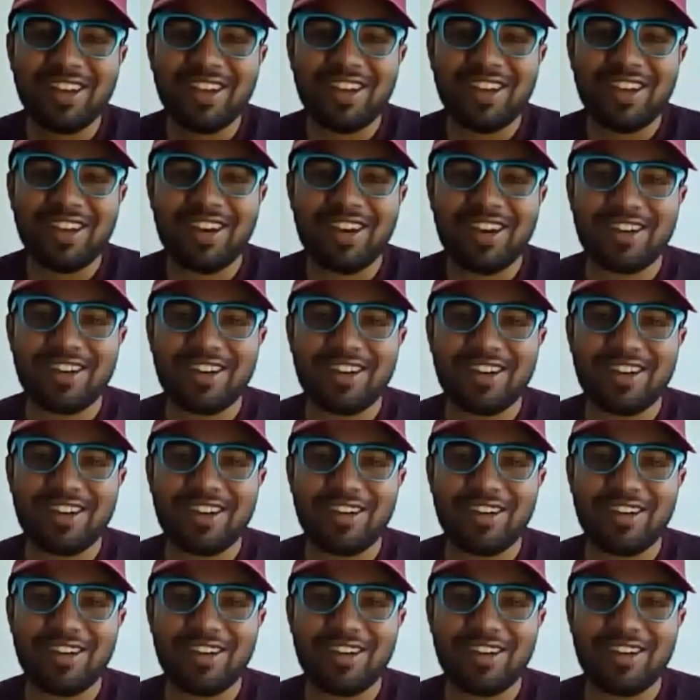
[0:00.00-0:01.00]

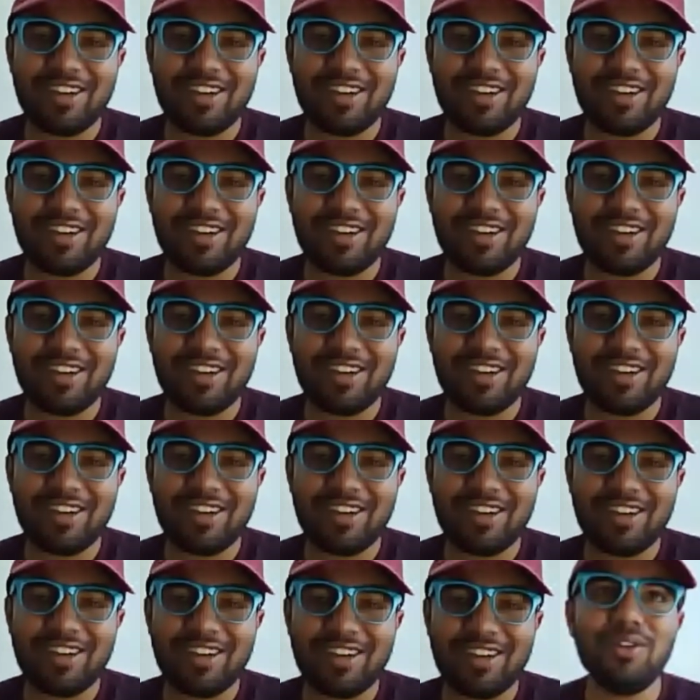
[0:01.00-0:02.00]
And if I want
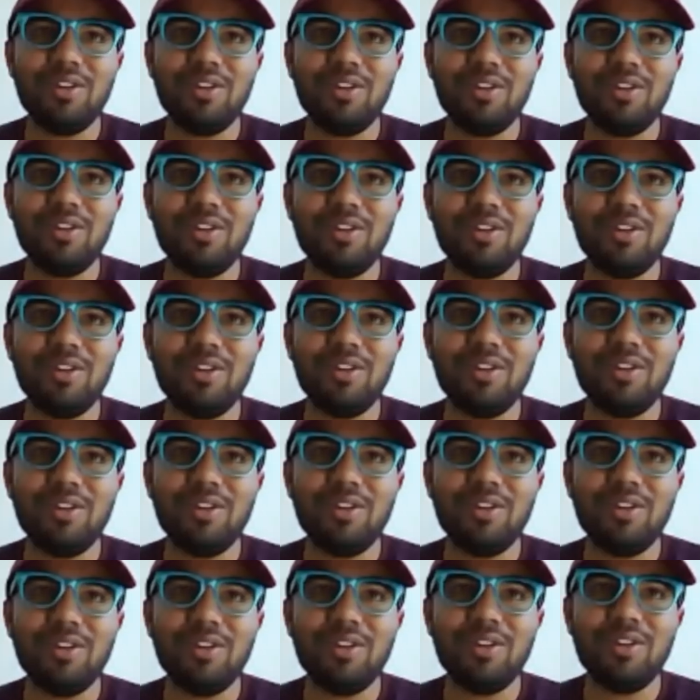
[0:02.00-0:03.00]
to
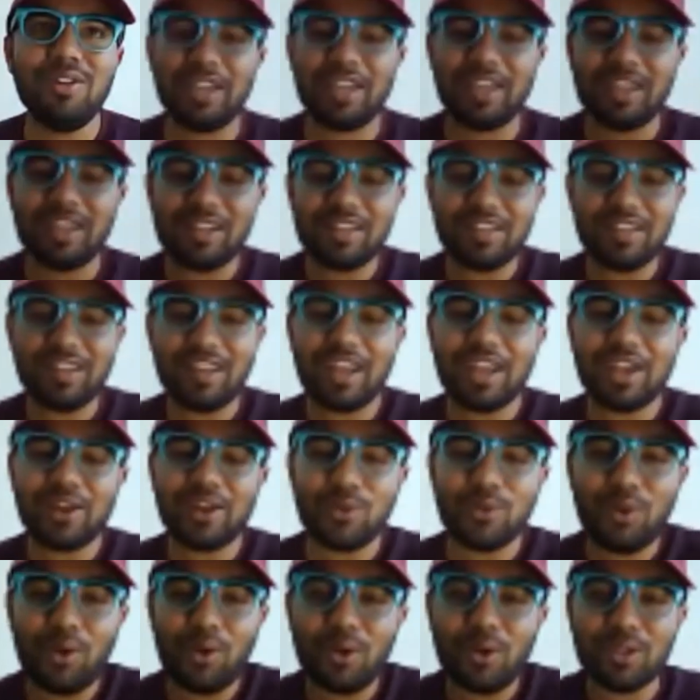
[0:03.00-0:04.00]
do something else, I
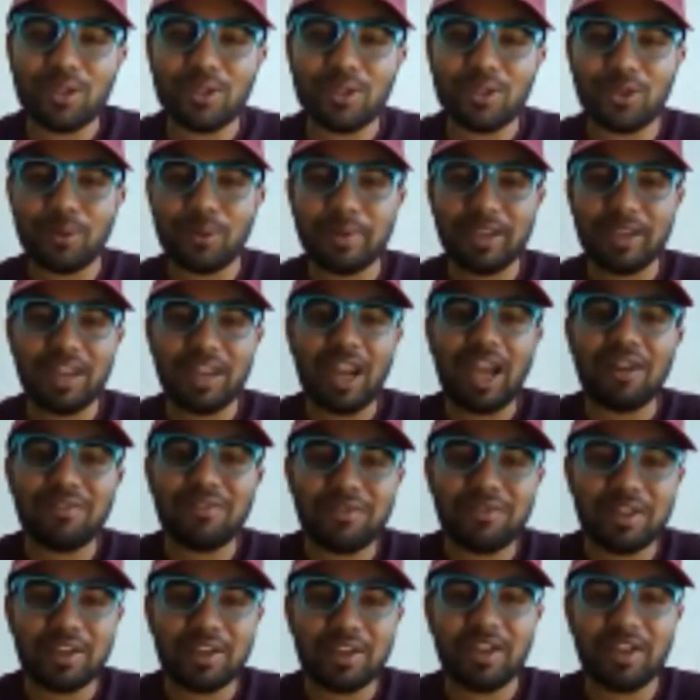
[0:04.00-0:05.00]
could also be
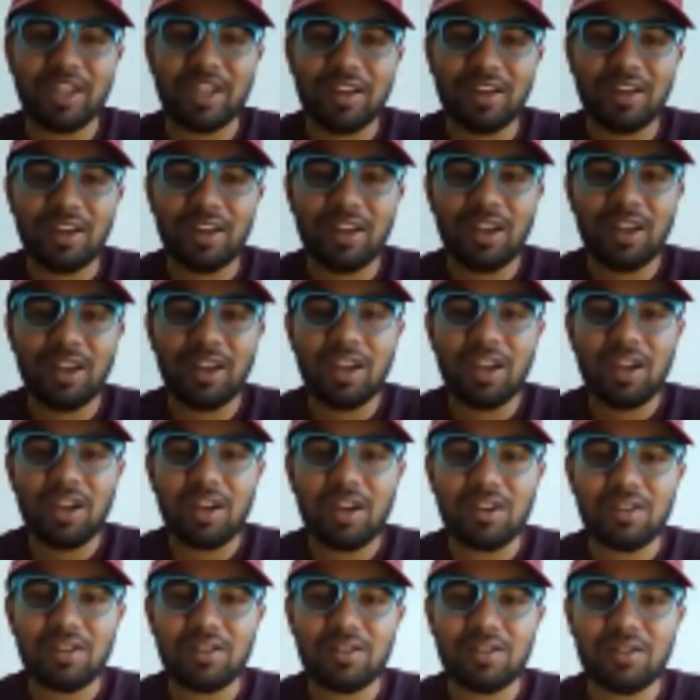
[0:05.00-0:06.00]
laughing when
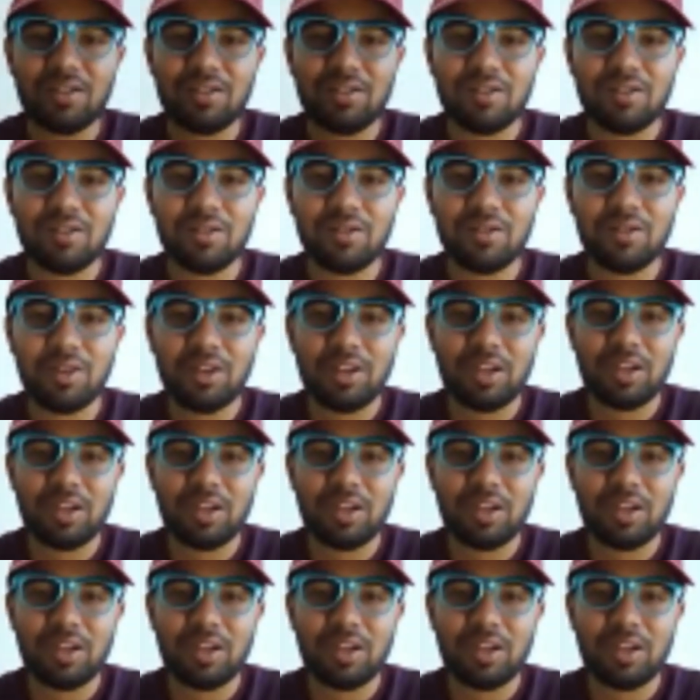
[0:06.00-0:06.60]
uh,